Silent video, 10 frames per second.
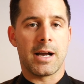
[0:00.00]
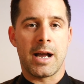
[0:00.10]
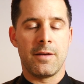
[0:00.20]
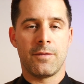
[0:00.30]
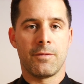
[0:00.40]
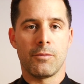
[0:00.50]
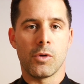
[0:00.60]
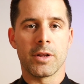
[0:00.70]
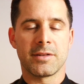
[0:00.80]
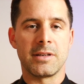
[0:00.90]
I've
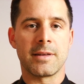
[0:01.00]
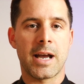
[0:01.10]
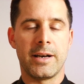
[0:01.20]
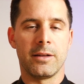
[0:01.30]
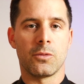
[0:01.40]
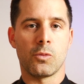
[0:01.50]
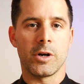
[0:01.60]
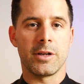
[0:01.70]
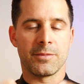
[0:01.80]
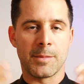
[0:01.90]
once decided
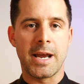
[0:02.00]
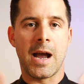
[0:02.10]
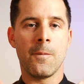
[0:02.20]
what is my